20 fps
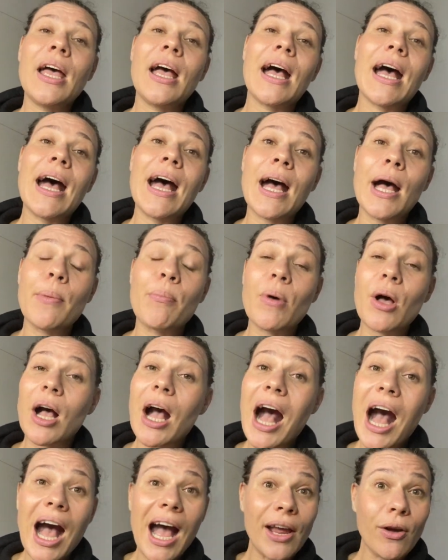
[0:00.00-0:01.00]
um,
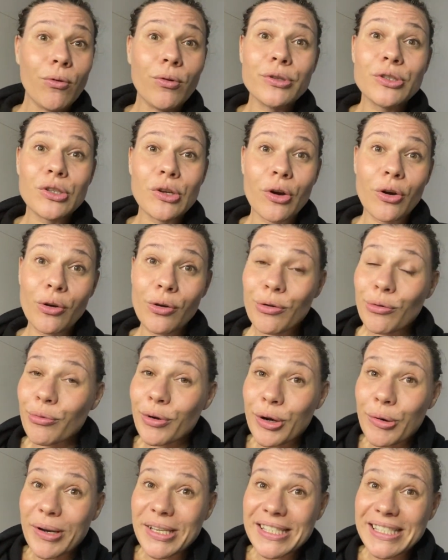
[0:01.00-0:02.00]
I also
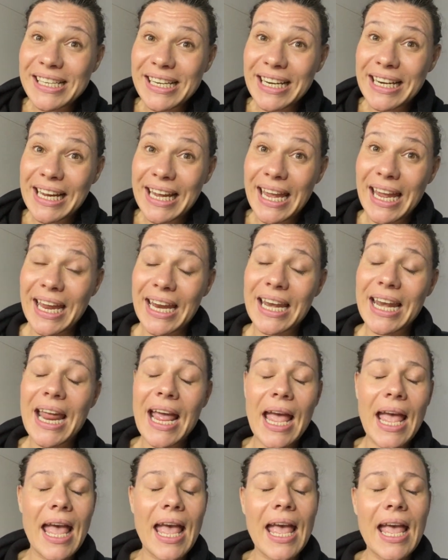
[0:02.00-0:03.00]
requested it again
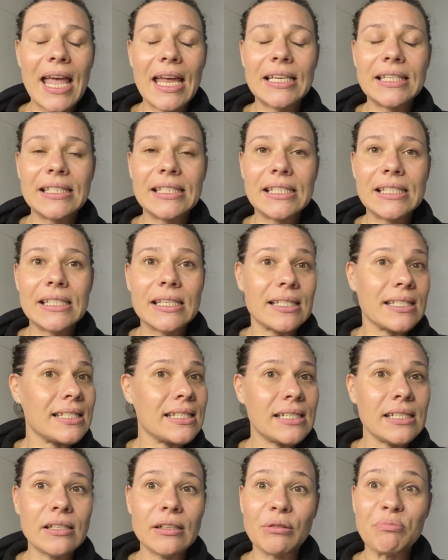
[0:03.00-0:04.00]
and
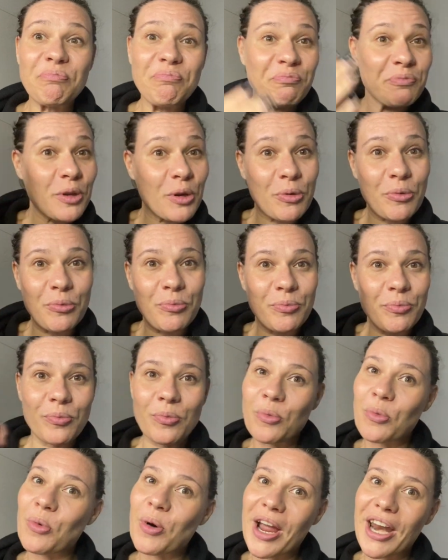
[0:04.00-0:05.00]
still
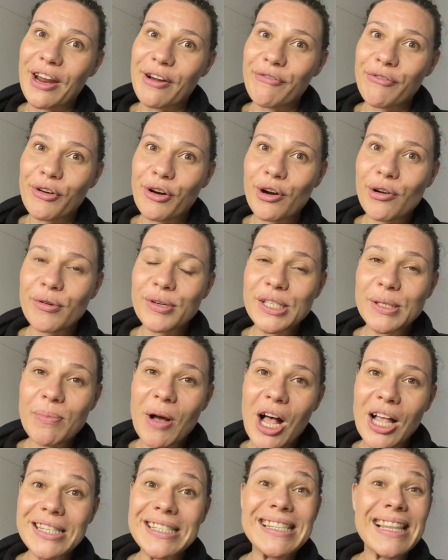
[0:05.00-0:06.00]
waiting for a
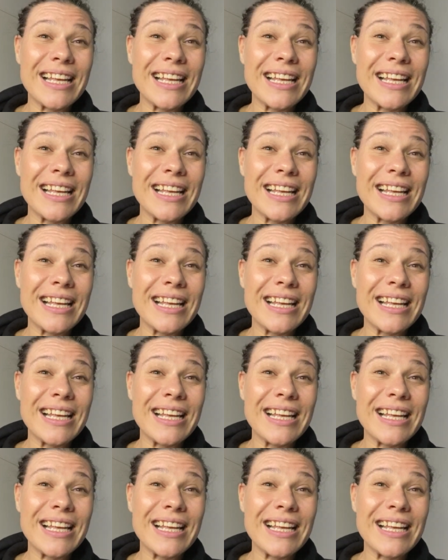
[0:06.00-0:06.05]
response.